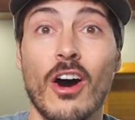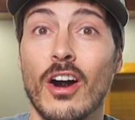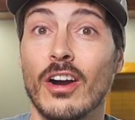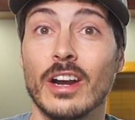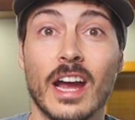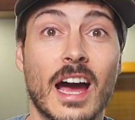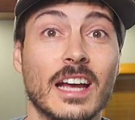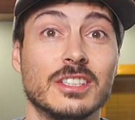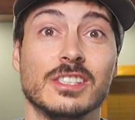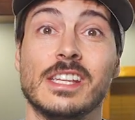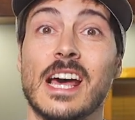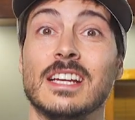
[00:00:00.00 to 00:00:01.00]
REI
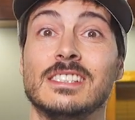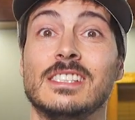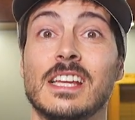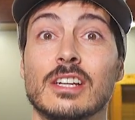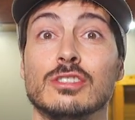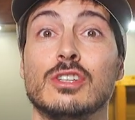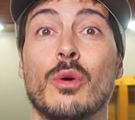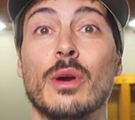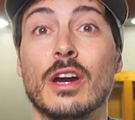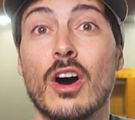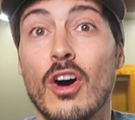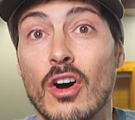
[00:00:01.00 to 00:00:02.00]
just has sales
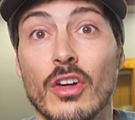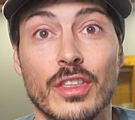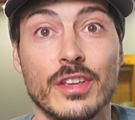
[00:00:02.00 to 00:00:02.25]
going all